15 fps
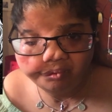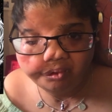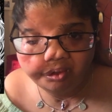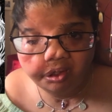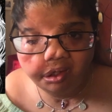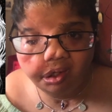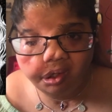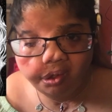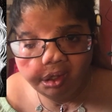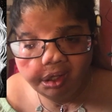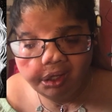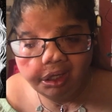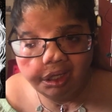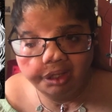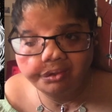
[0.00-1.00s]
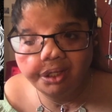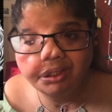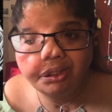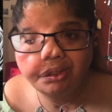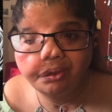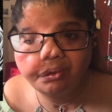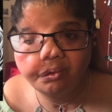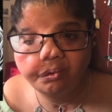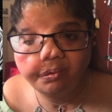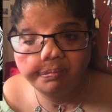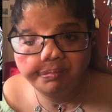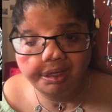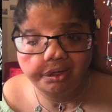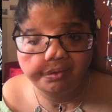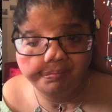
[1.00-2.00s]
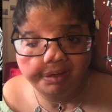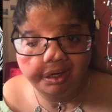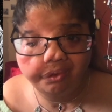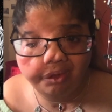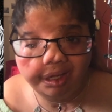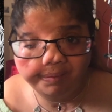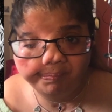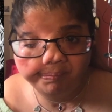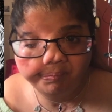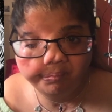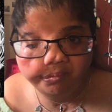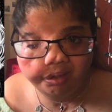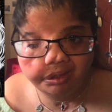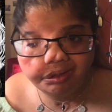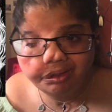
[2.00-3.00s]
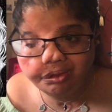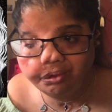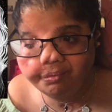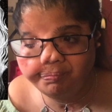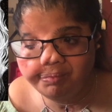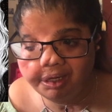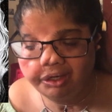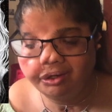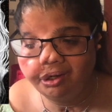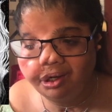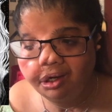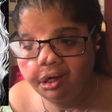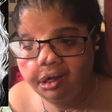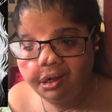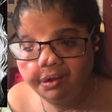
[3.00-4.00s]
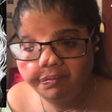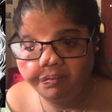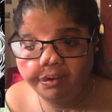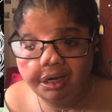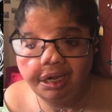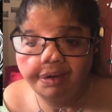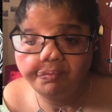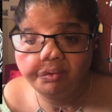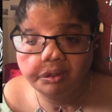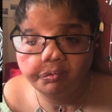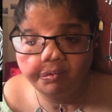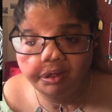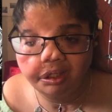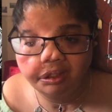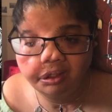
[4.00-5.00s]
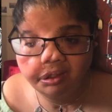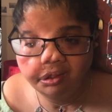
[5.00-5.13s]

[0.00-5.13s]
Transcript: And let's do better by them. Let's do better for everyone.